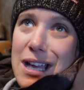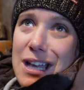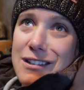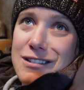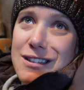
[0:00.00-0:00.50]

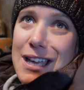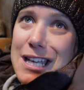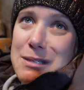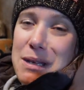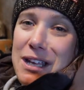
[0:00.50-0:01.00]
And
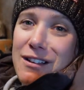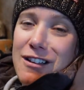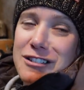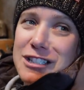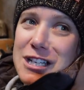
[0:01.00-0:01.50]
that is me. I
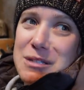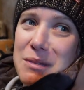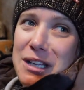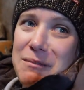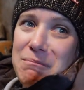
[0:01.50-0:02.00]
can't change
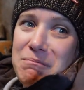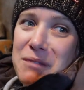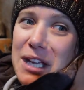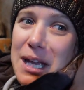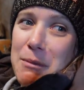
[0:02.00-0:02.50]
me.
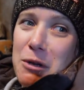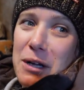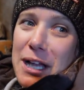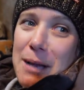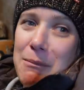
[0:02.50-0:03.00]
I am who
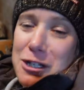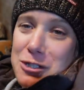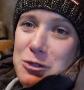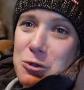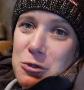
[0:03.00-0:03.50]
I am. I
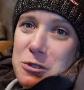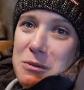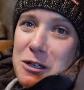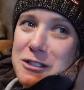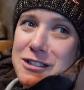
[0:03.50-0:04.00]
do talk too
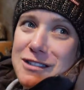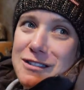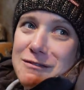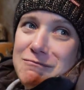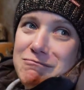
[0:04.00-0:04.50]
much,
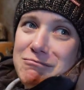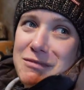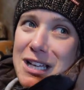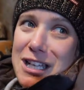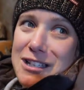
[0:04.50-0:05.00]

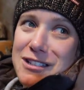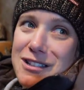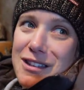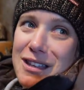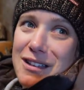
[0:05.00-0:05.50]
and
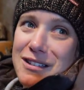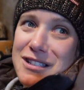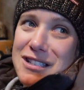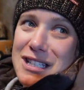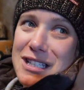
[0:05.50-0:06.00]
I think I
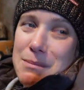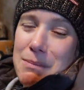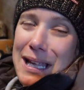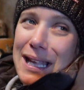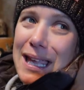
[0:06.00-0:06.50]
just need to
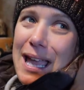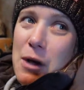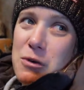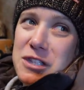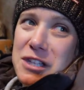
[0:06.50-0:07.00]
blank
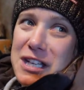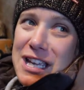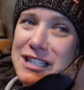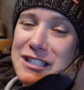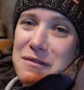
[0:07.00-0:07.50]
out the
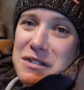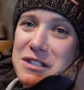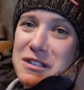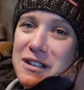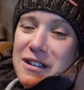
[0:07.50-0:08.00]

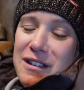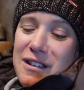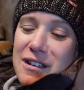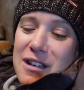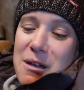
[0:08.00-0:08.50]
negatives
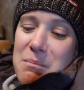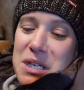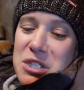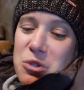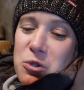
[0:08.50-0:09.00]
and
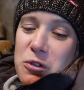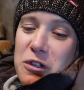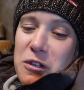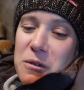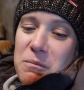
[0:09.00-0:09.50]
be sure
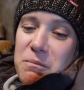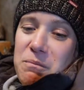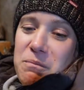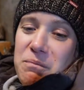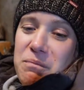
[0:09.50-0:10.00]
that
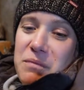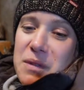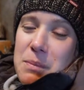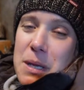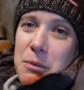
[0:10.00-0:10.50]

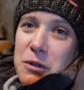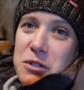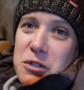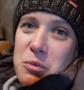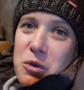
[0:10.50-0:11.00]
the people
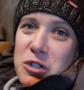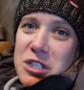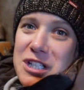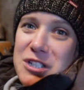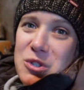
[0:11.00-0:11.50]
that do
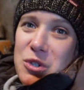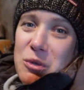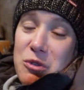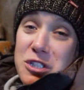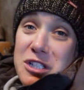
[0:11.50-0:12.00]
watch and enjoy,
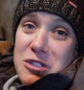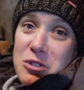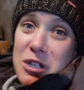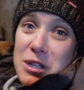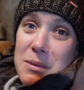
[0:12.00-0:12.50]

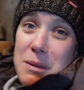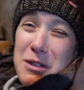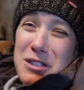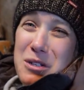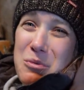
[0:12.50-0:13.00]
and the
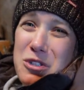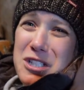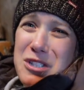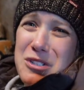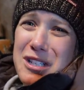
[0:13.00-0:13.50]
people that don't
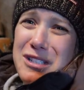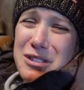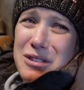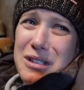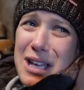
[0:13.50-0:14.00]
watch and